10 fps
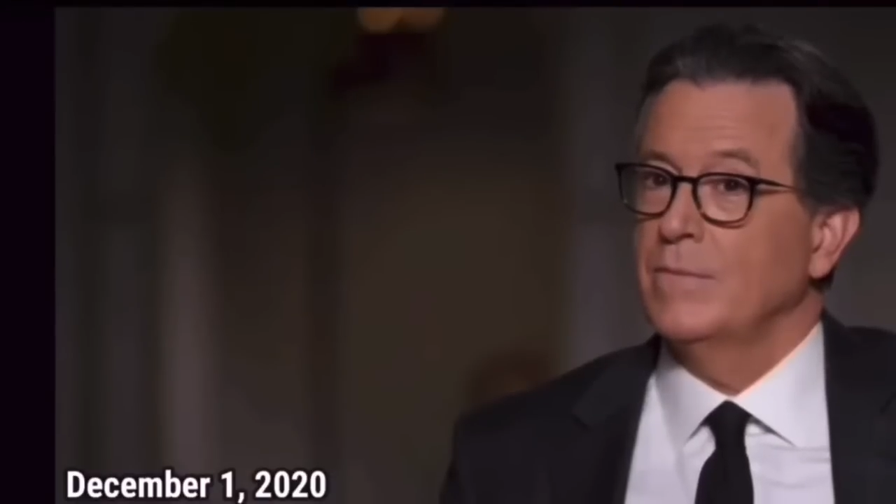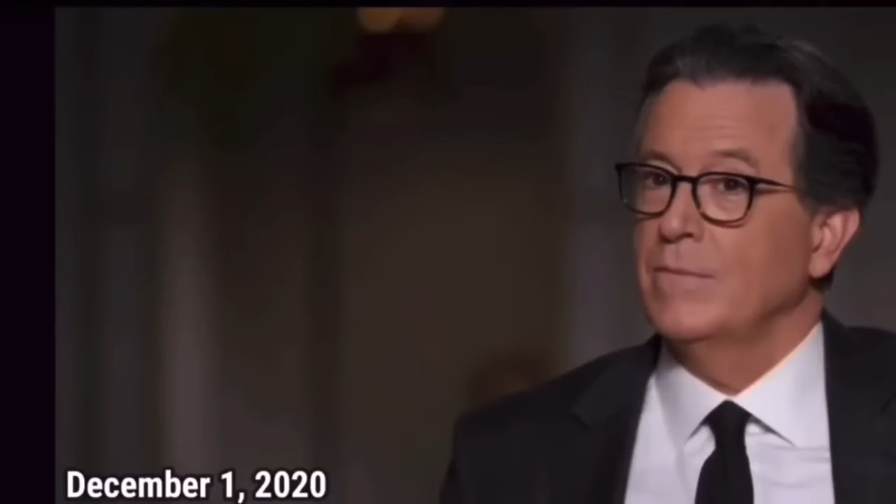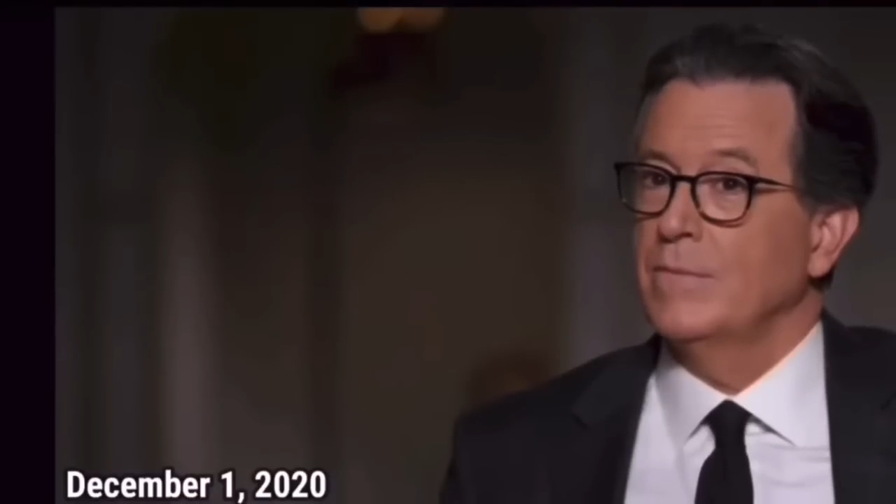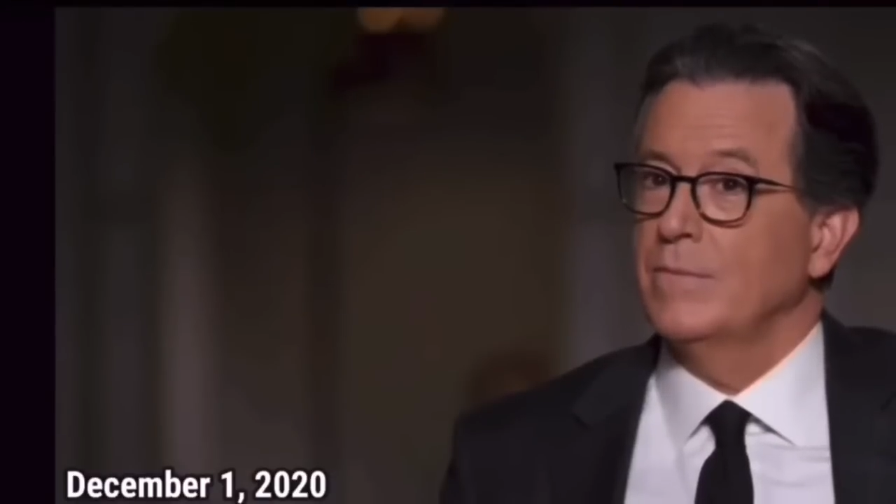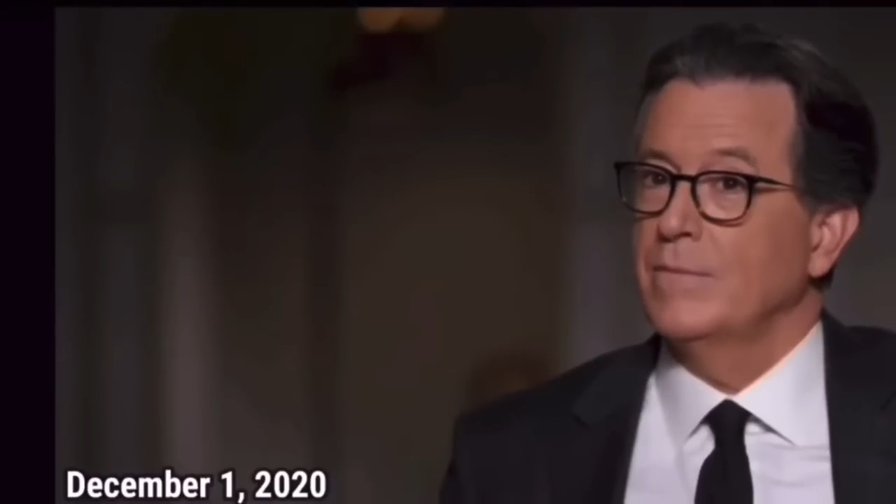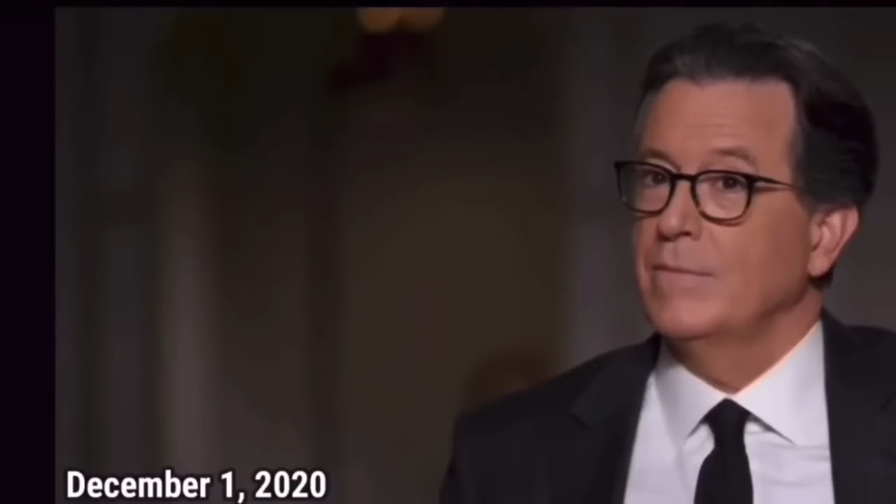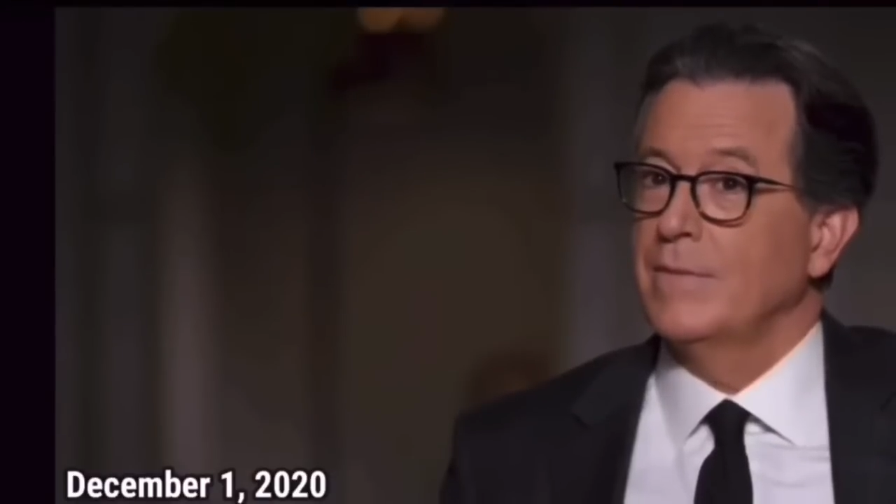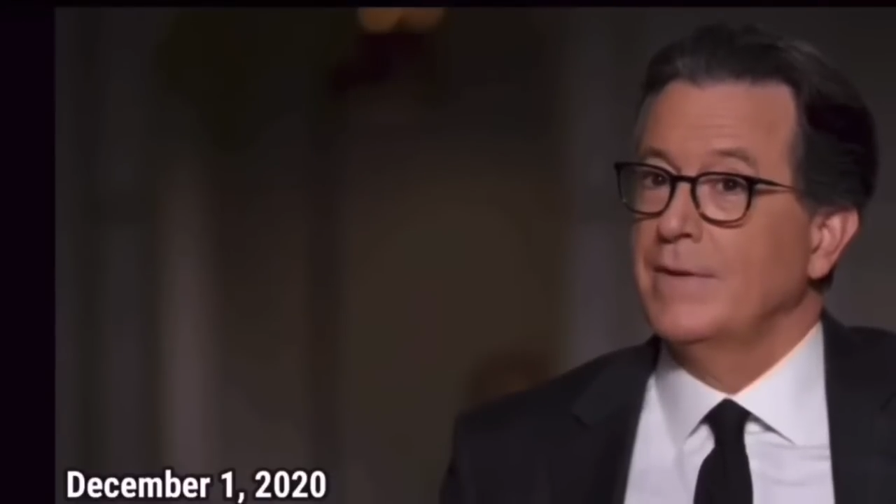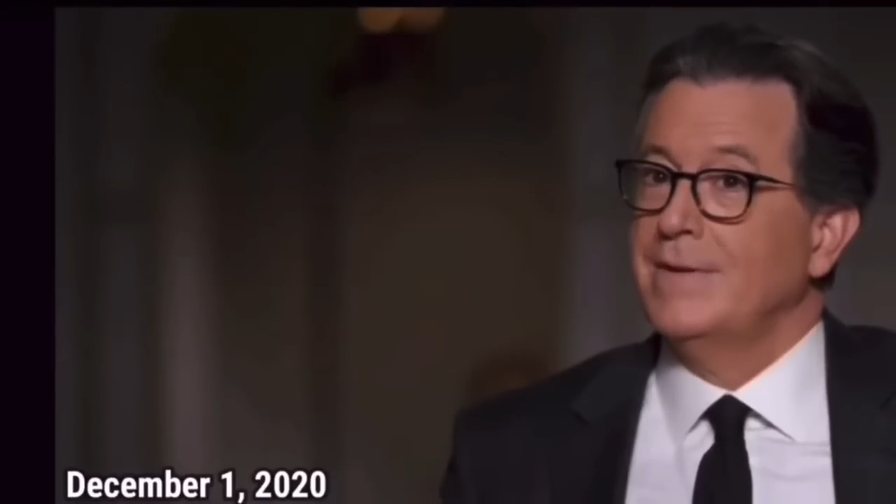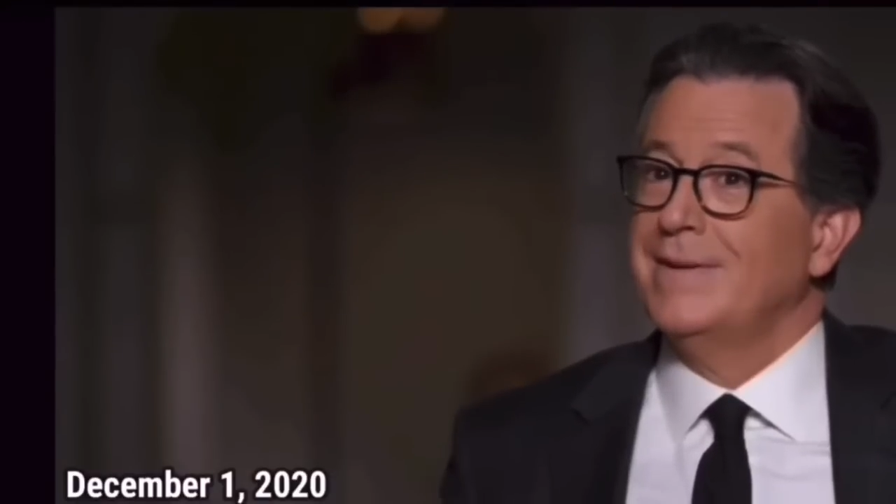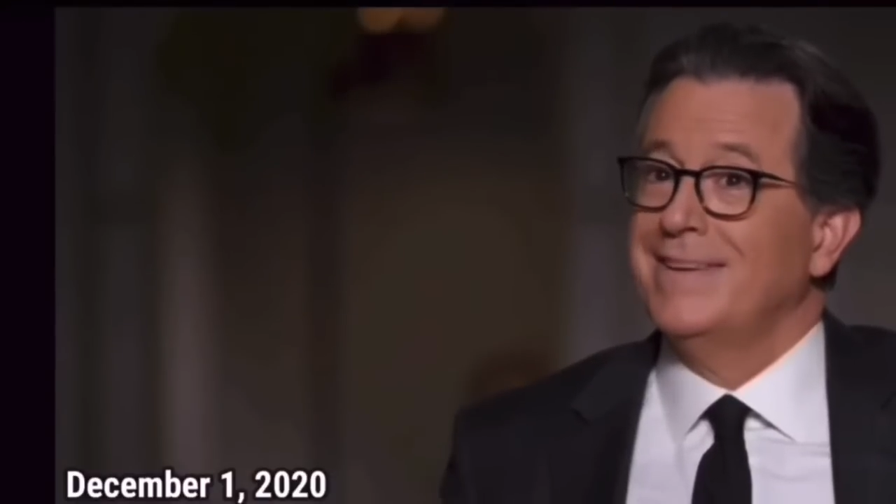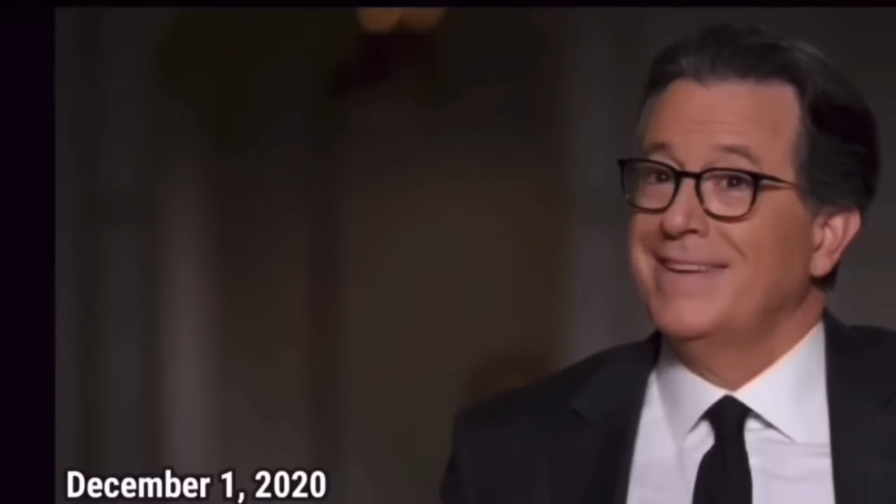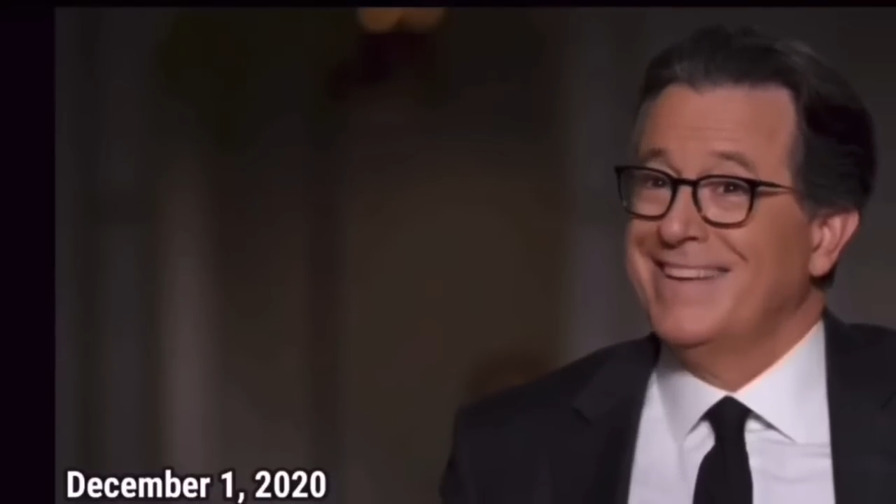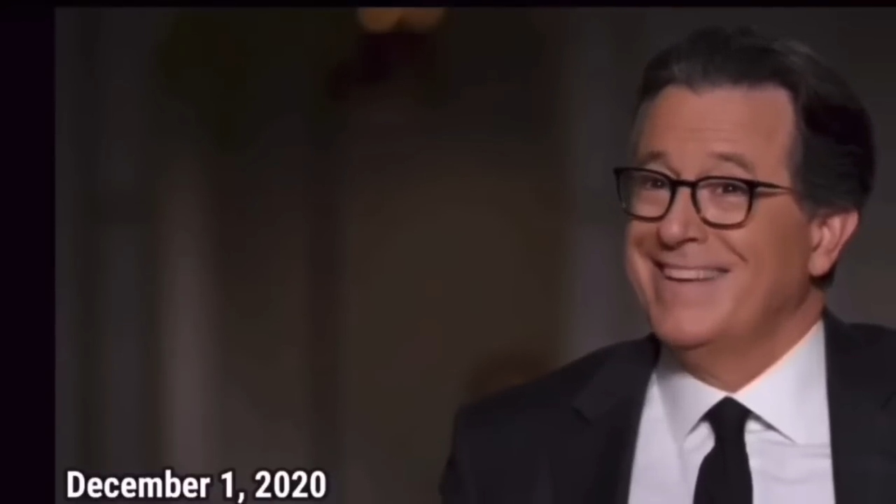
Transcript: stuff, and then I